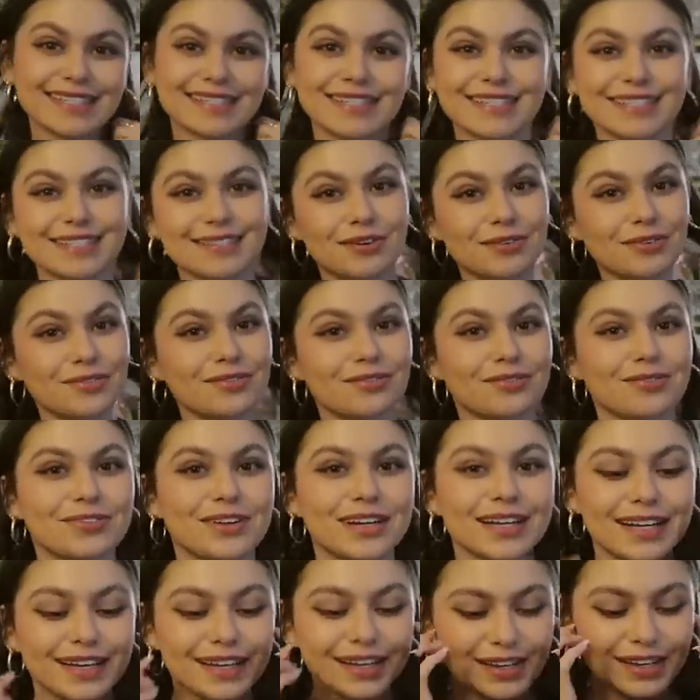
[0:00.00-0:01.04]
It's so
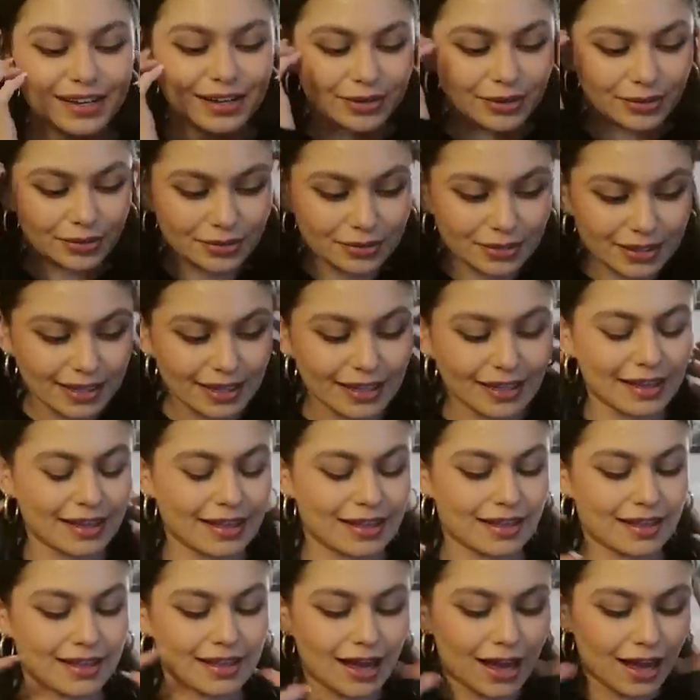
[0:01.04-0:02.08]
freaking cute.
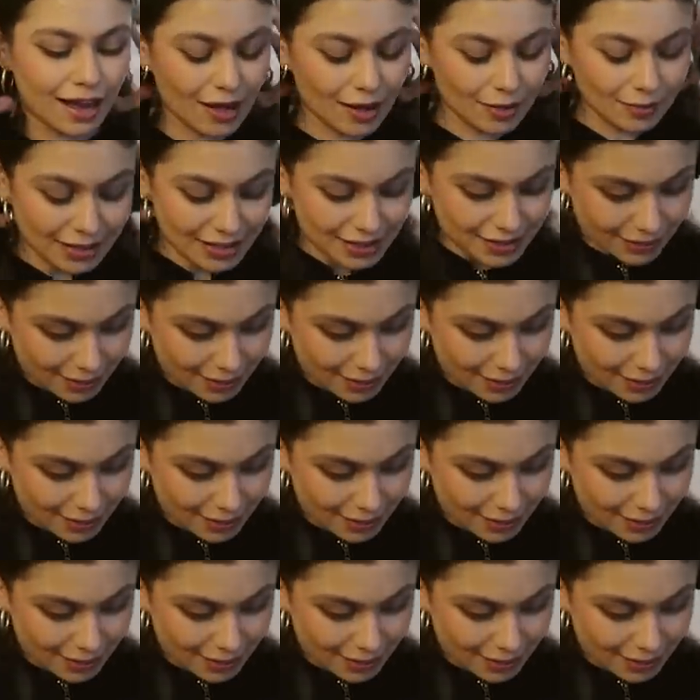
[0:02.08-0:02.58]
Um, it's